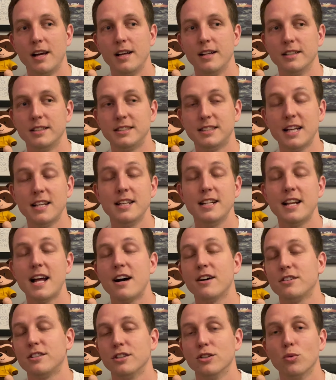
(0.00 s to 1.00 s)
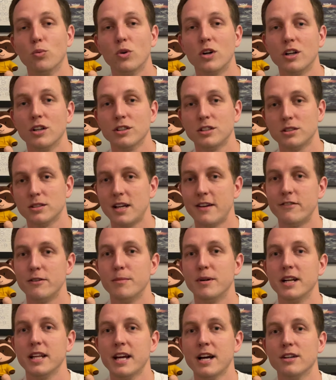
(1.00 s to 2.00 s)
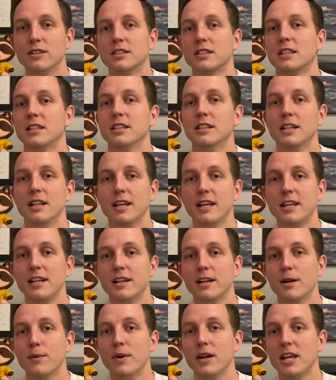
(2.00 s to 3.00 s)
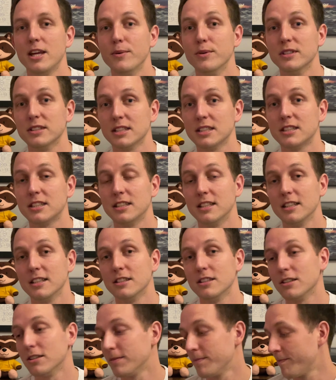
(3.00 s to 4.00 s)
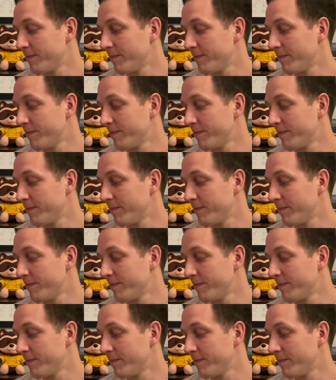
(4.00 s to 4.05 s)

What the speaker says: send it out to the world so everybody else could hear what he was listening to.